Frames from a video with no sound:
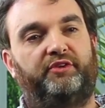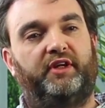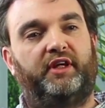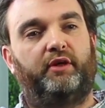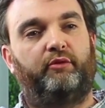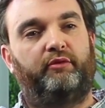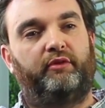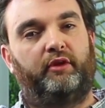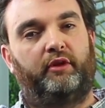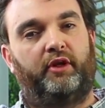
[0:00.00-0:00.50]

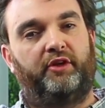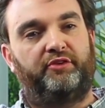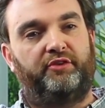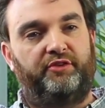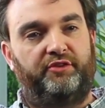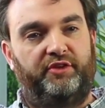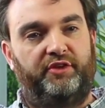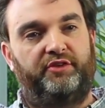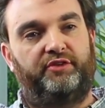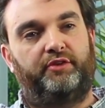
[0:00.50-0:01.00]
deal with lots of
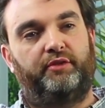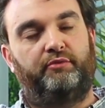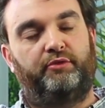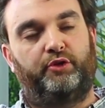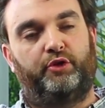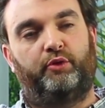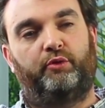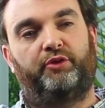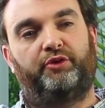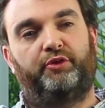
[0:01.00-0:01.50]
systems,
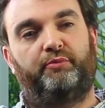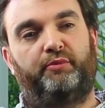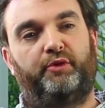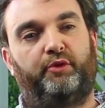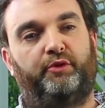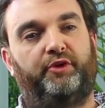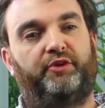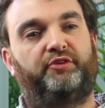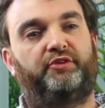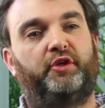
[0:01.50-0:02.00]
all want to
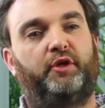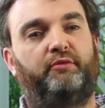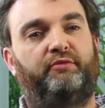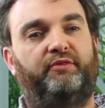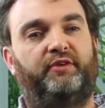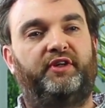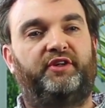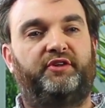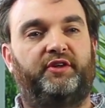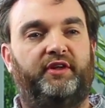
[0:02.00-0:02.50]
build on top of
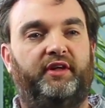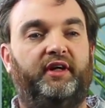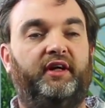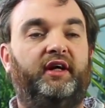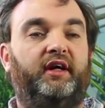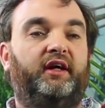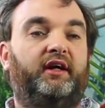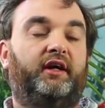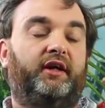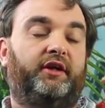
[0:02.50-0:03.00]
each other,
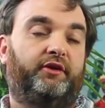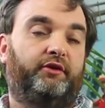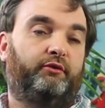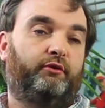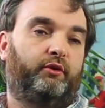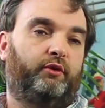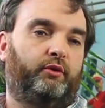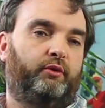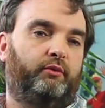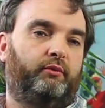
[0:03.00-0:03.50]
and they're
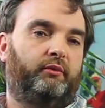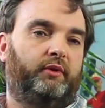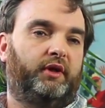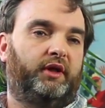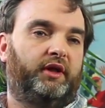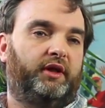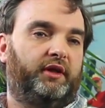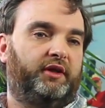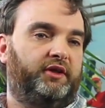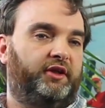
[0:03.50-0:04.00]
all
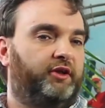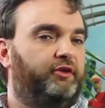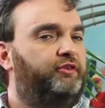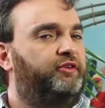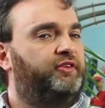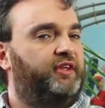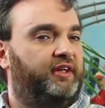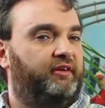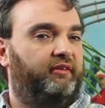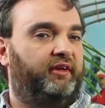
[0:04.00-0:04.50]
user
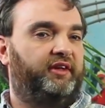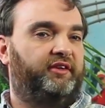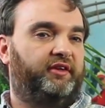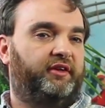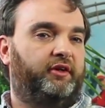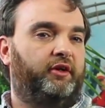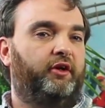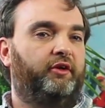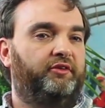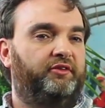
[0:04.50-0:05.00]
generated
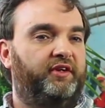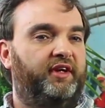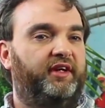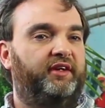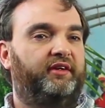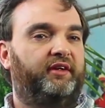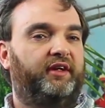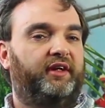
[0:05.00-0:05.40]
content.